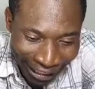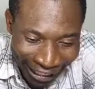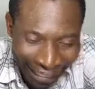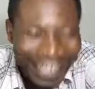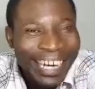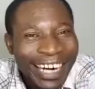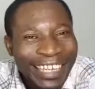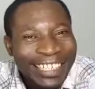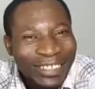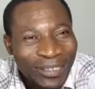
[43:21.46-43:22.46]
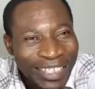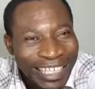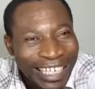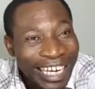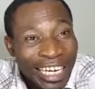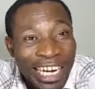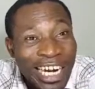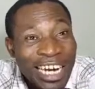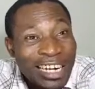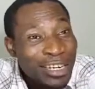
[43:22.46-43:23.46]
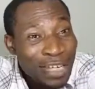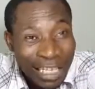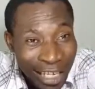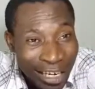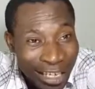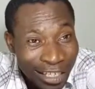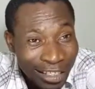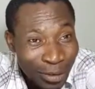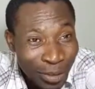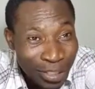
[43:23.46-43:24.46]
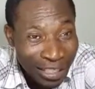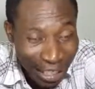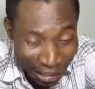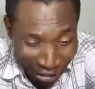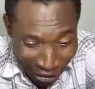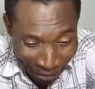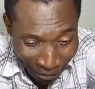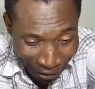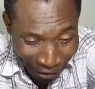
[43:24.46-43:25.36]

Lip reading: and he's always 10 years he's always saying the same thing.